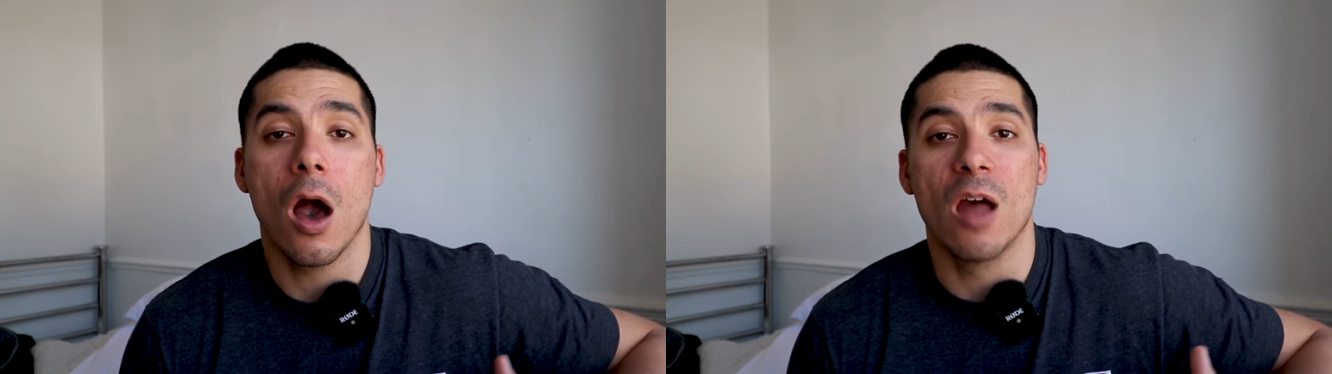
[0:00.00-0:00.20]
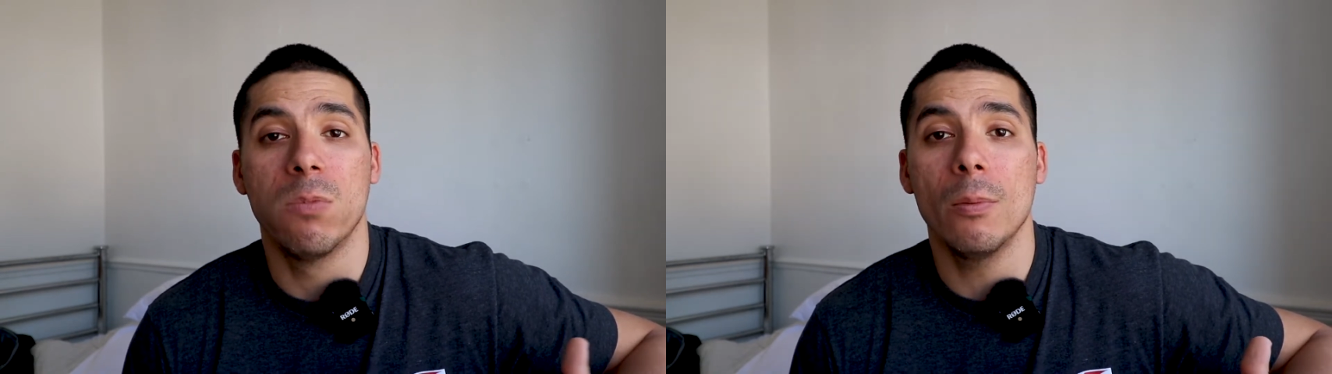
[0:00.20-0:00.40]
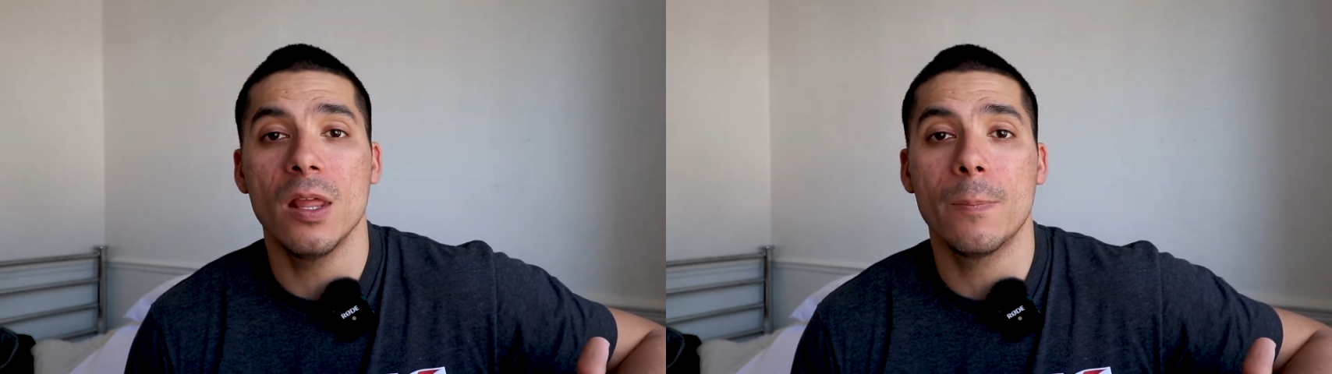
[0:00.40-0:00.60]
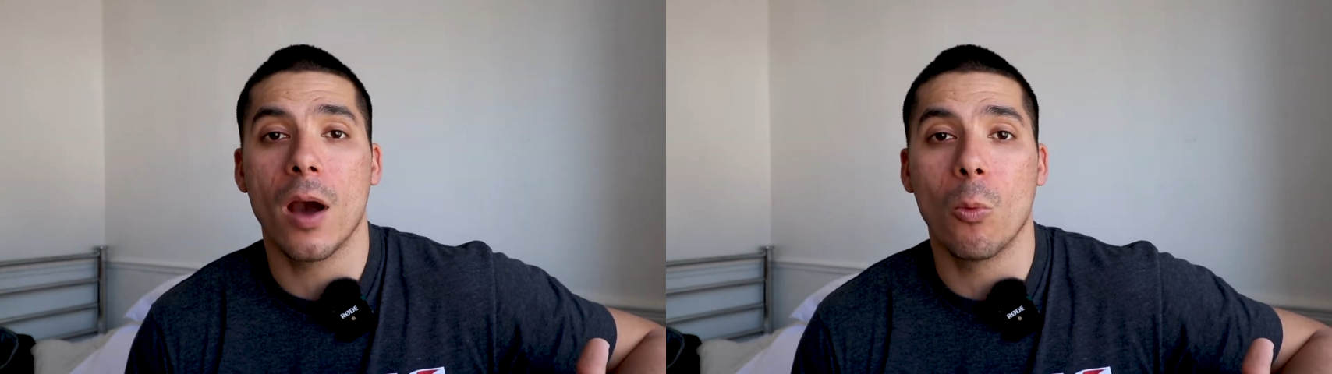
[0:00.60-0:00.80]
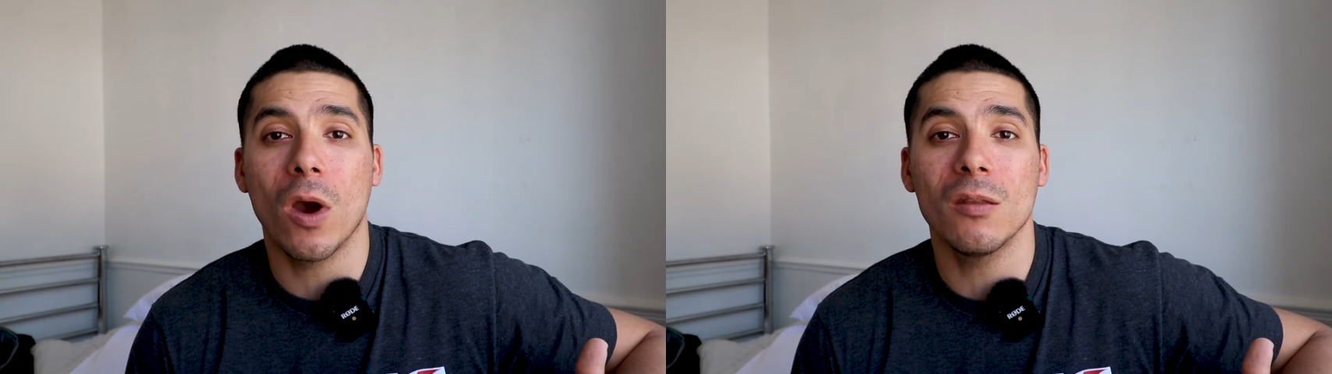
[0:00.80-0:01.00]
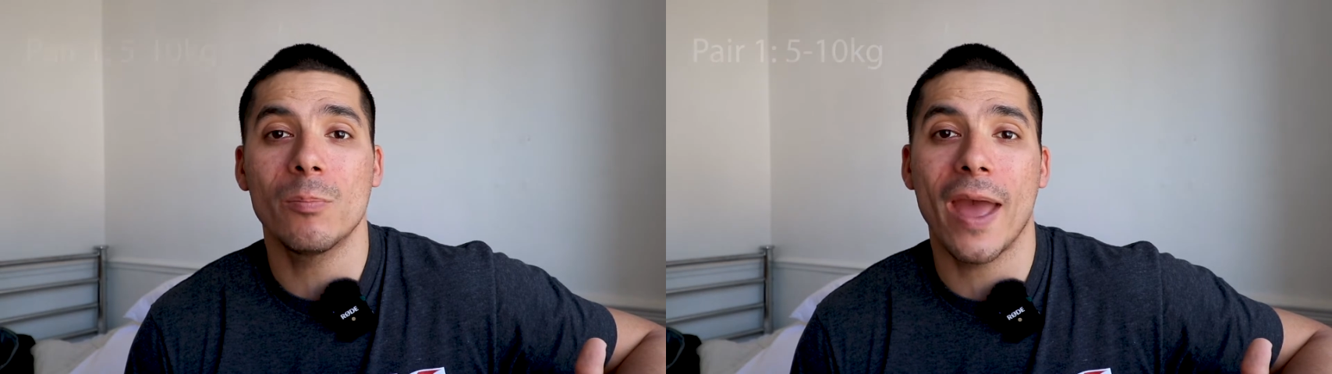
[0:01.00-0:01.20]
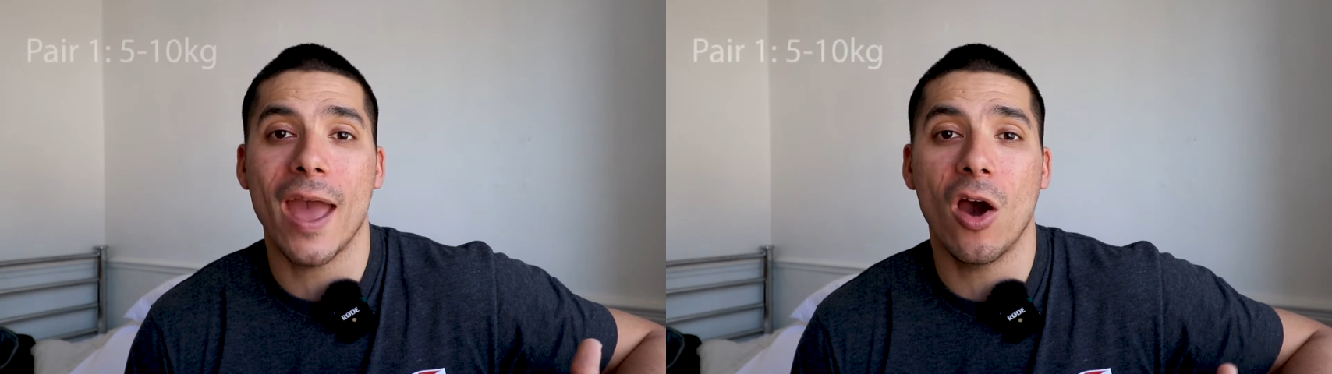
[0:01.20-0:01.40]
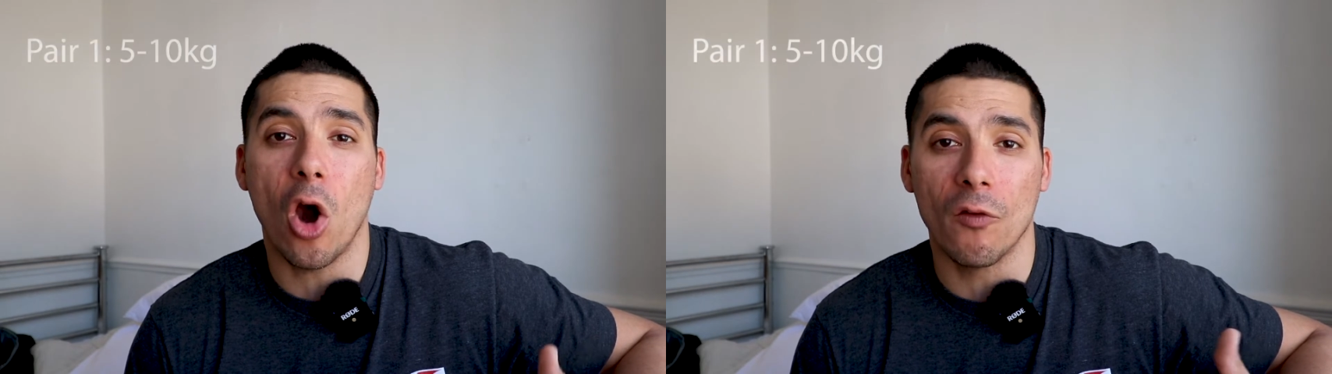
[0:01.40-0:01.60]
I'd probably buy 1
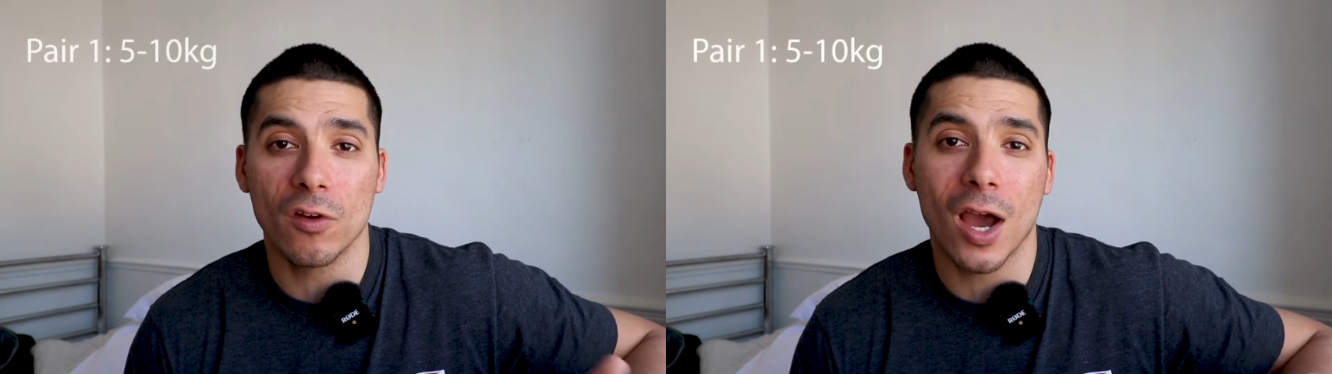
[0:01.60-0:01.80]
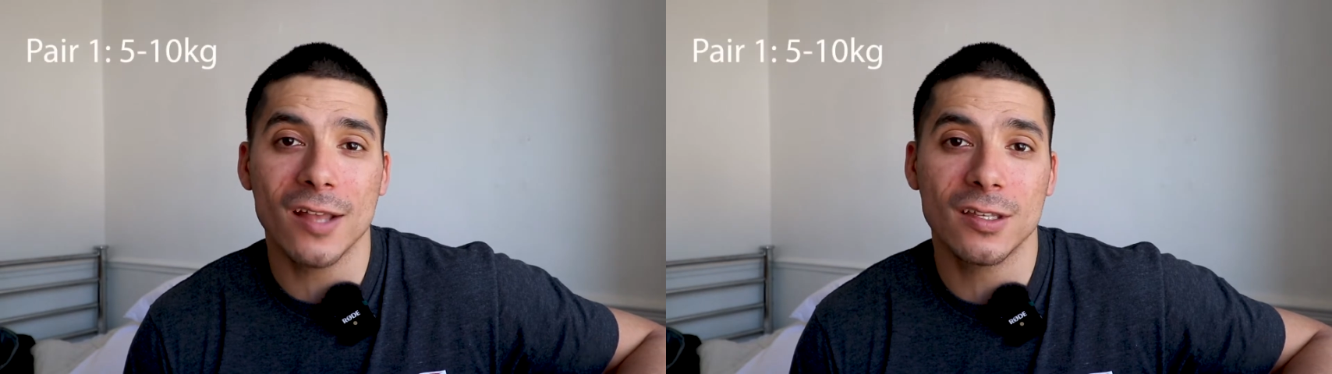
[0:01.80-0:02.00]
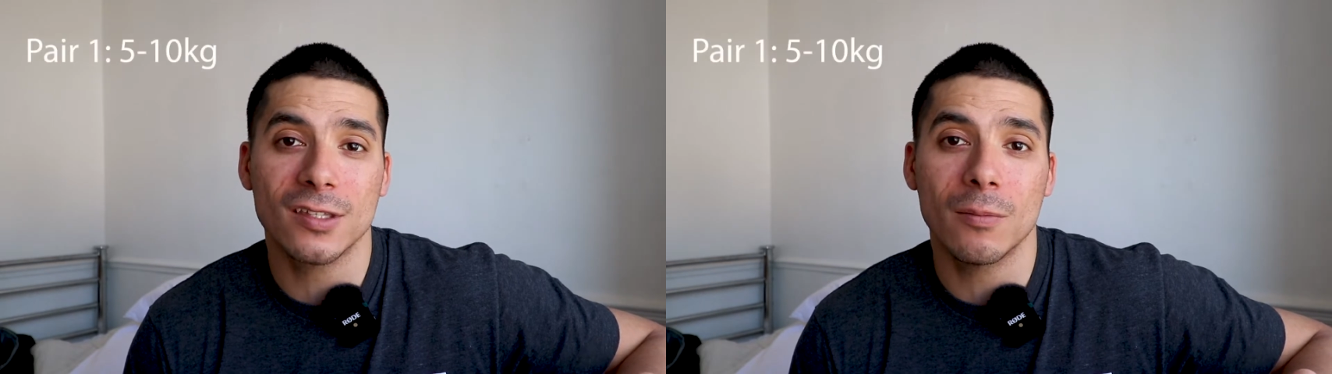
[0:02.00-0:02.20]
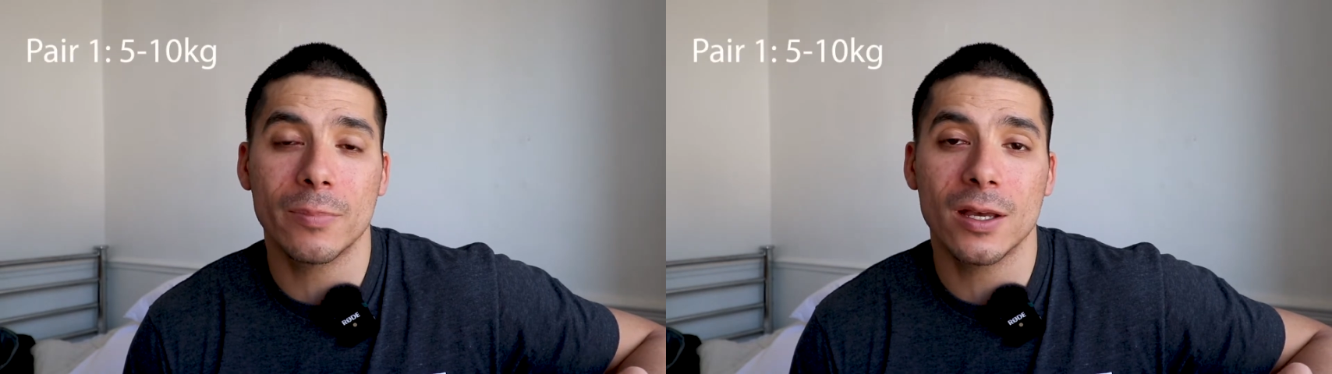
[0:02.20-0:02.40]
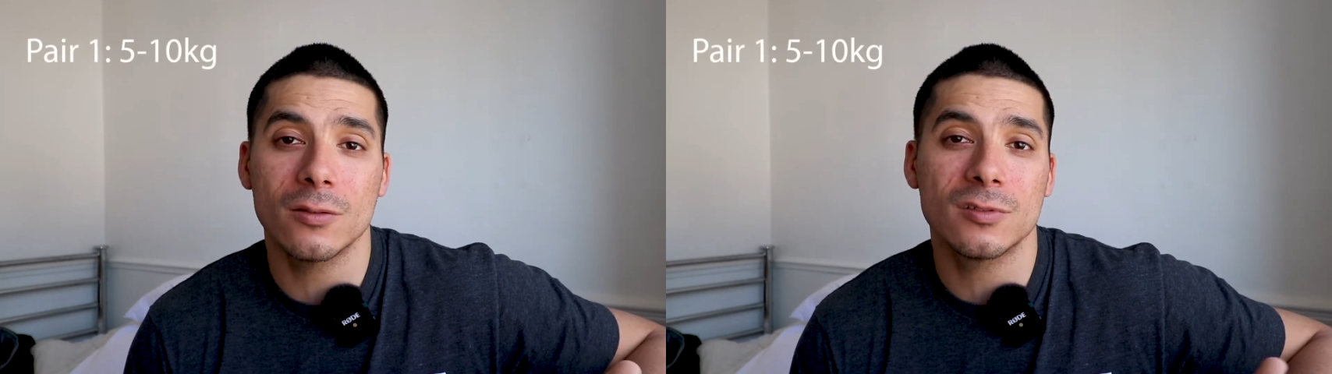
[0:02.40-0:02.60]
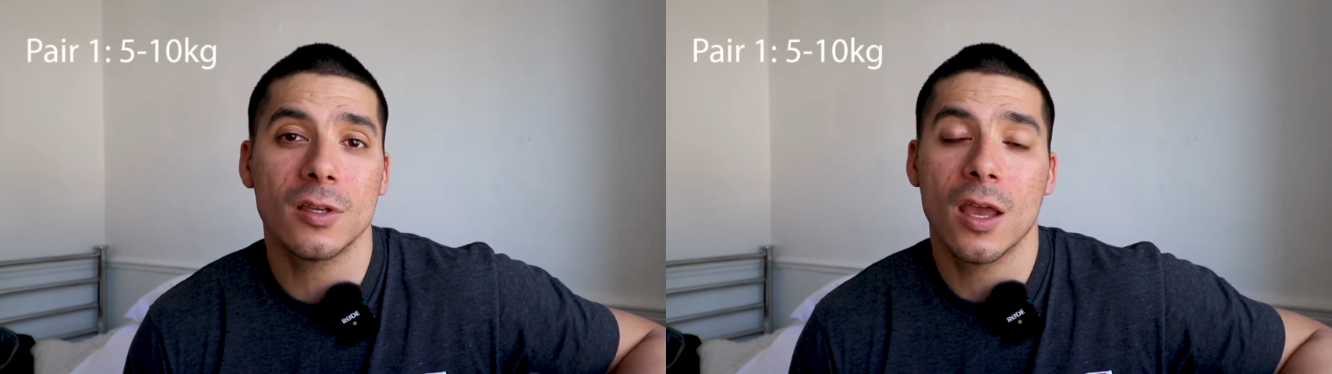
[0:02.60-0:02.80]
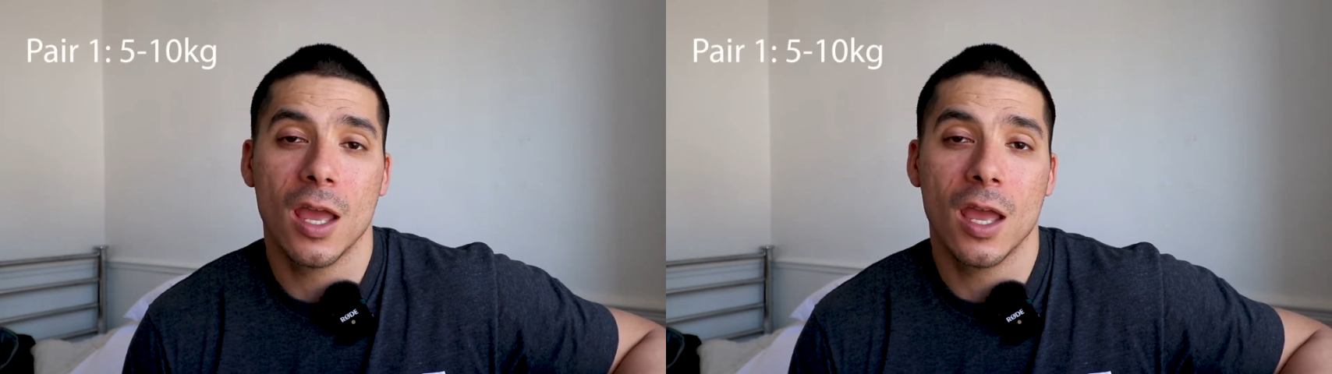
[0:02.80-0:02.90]
pair of lighter dumbbells